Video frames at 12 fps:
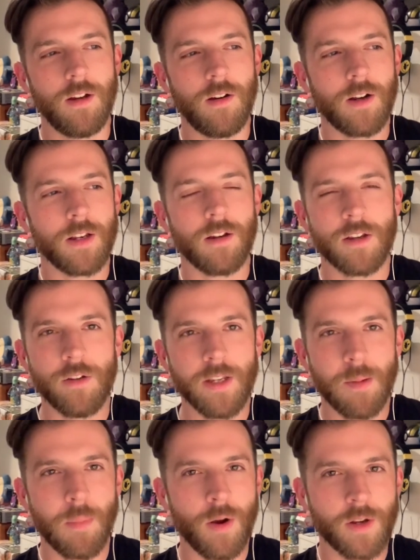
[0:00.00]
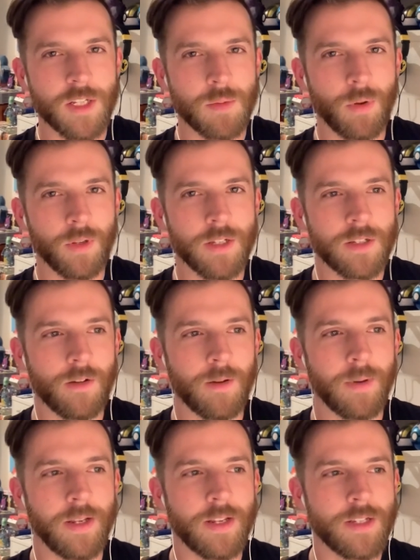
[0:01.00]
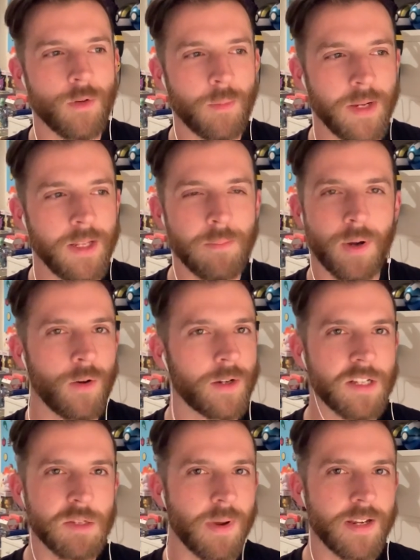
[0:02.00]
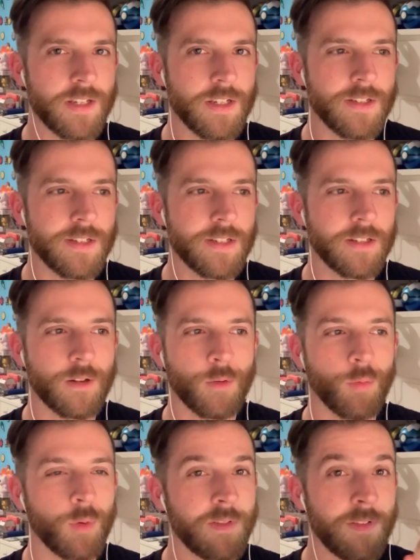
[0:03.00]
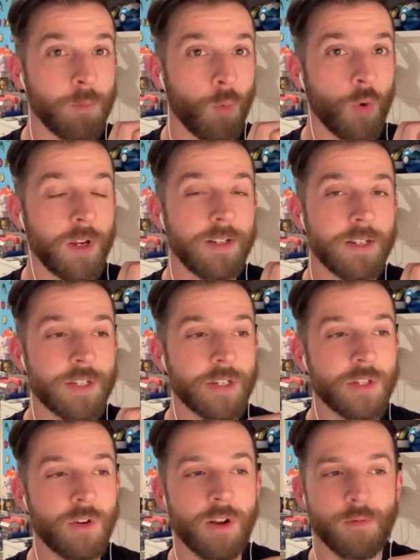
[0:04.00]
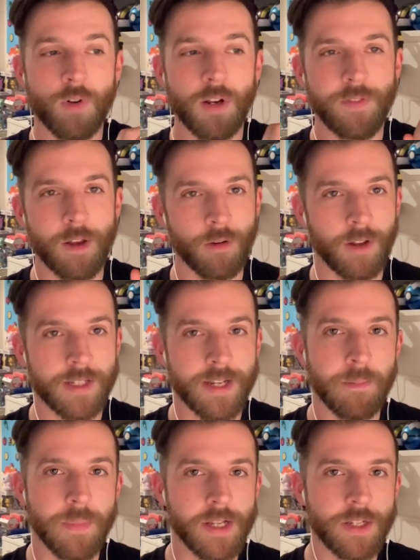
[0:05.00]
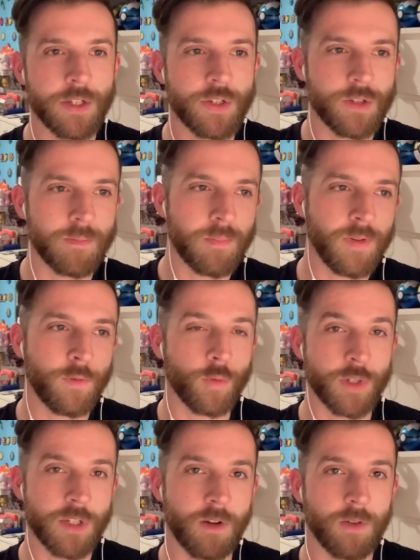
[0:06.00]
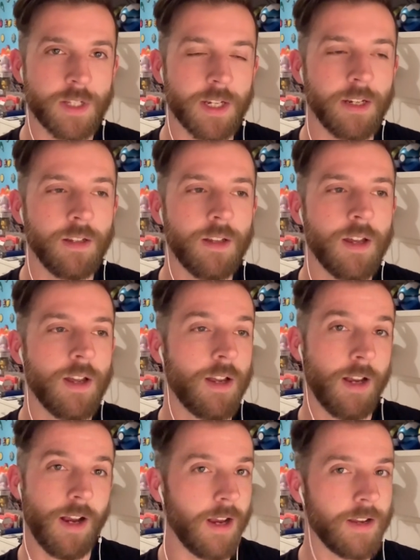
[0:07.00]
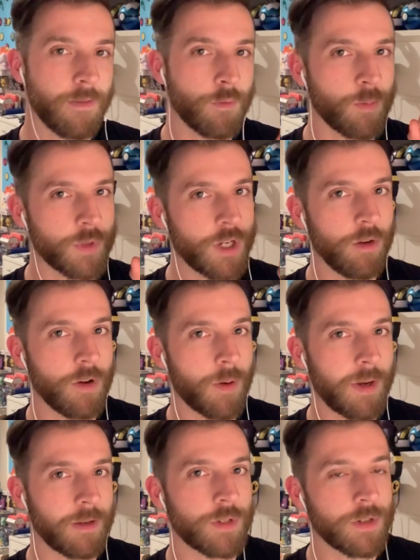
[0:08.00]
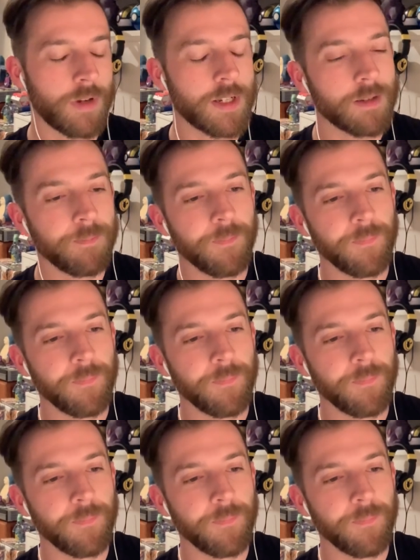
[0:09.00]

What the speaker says: I couldn't get a parking spot this time, and there's not many parking spaces that are within walking distance. I arrived there at like 10 minutes before starting, and everyone was queuing up outside.